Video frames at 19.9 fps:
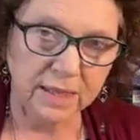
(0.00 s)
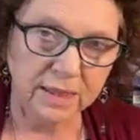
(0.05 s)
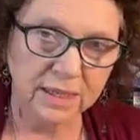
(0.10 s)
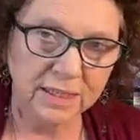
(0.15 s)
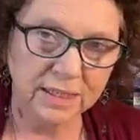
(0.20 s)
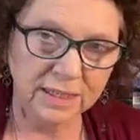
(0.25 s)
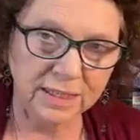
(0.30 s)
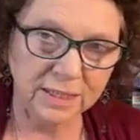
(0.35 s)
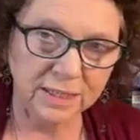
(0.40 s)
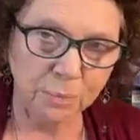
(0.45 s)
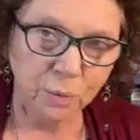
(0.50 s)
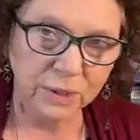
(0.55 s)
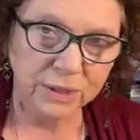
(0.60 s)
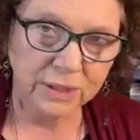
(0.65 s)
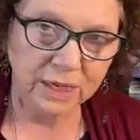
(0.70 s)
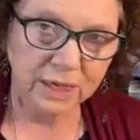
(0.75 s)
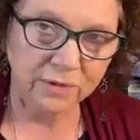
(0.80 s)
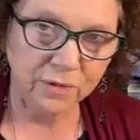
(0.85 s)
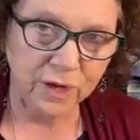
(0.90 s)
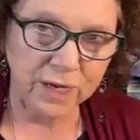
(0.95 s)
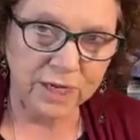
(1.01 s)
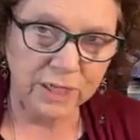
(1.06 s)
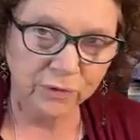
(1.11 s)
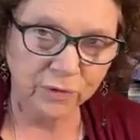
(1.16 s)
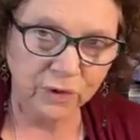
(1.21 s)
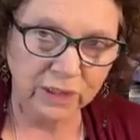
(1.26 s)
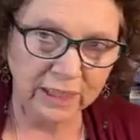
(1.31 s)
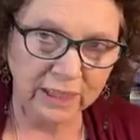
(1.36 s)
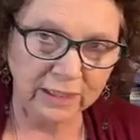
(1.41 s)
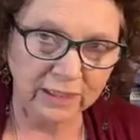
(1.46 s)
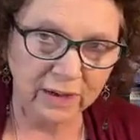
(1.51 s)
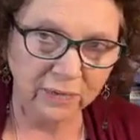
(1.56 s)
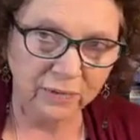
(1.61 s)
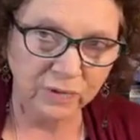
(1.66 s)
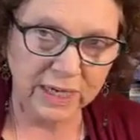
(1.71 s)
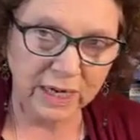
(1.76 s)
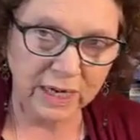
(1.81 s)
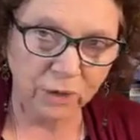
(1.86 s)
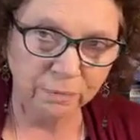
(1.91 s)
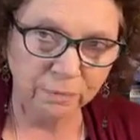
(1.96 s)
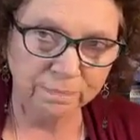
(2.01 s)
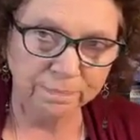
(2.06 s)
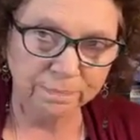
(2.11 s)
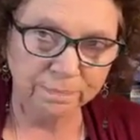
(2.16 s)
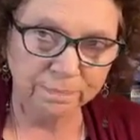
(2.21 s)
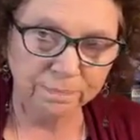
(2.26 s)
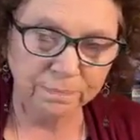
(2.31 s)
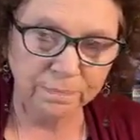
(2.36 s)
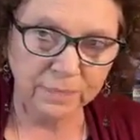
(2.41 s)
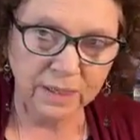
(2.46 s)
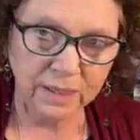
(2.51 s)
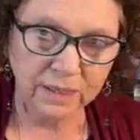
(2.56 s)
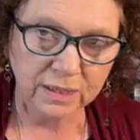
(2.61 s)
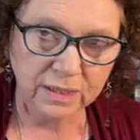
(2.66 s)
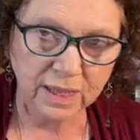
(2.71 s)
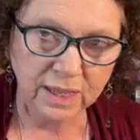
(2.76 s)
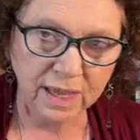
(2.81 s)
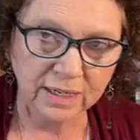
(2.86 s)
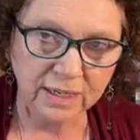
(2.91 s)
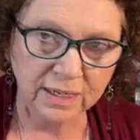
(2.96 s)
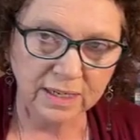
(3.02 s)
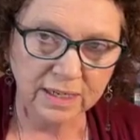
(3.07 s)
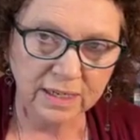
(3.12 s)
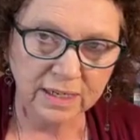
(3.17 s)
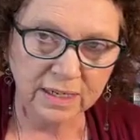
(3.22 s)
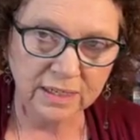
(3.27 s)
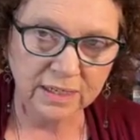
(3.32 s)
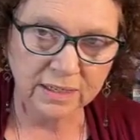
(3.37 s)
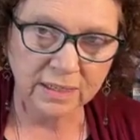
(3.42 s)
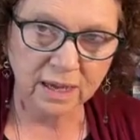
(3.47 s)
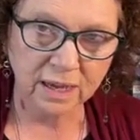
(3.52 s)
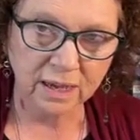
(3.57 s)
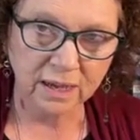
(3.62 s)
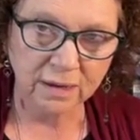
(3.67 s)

This is someone that is feeling left out, that is